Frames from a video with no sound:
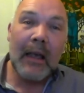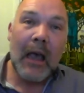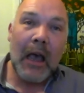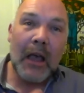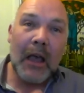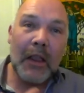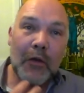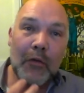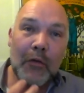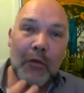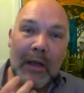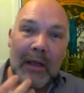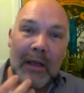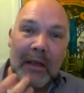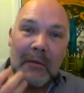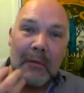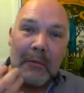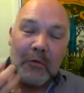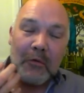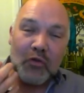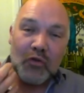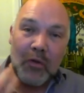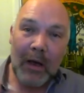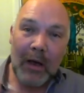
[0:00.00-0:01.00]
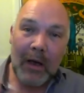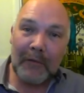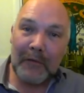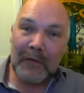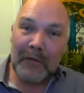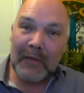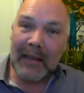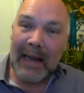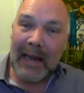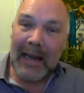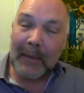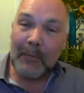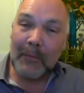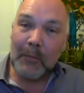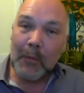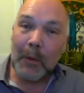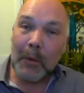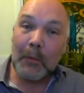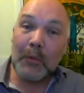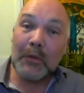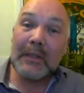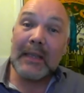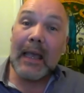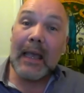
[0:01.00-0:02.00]
And the great triumph of the labour
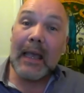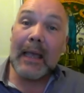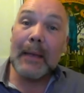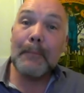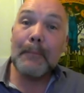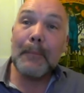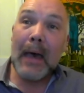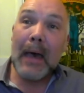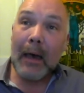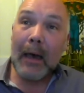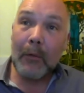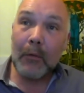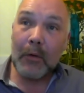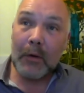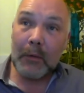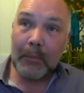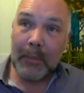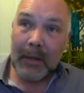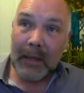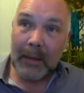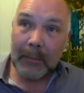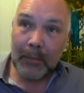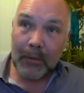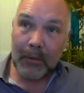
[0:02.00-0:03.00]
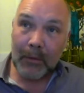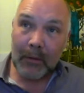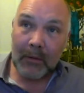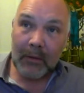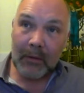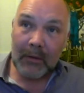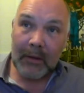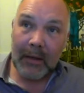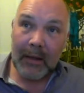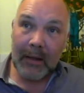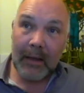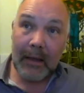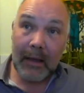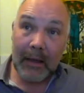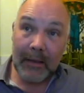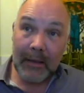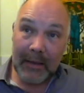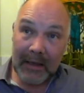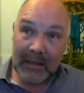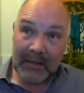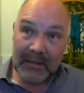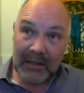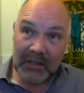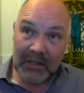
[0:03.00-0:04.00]
movement was it empowered people. Yeah, and
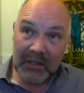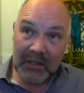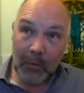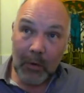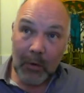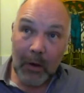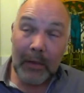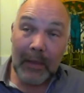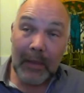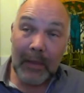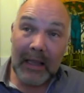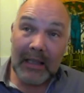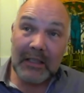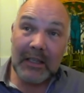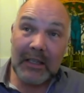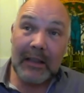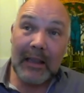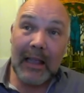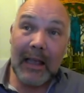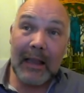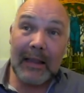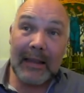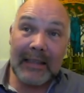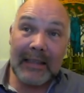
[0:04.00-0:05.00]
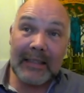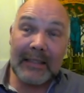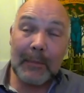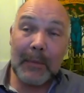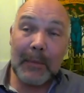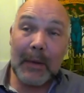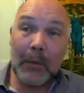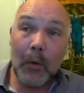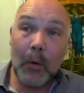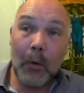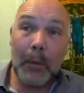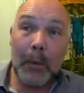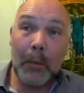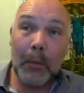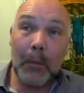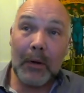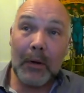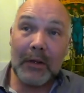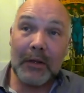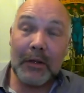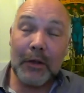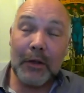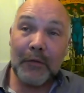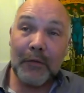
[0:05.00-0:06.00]
that needs to be what we want
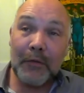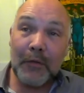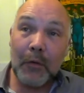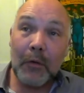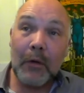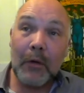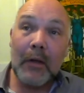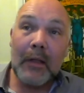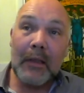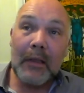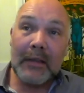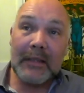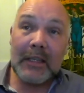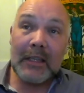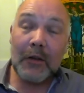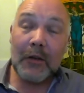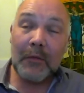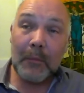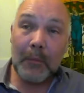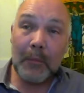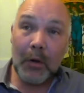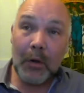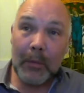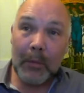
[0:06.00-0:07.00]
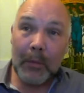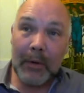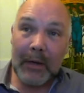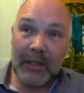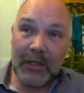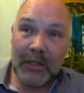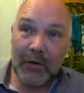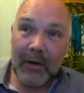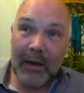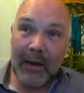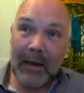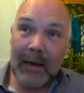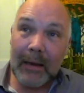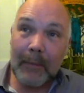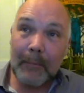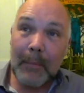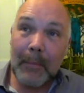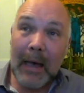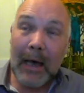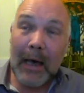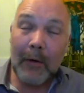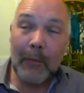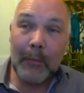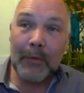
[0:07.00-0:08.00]
to do for self-employed. We need to create an
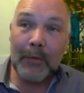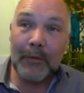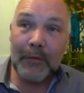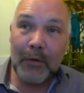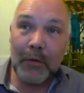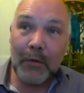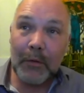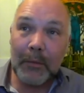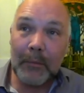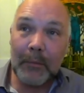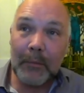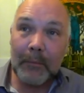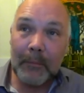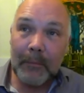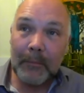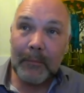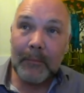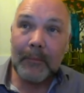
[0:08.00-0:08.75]
empowerment for them.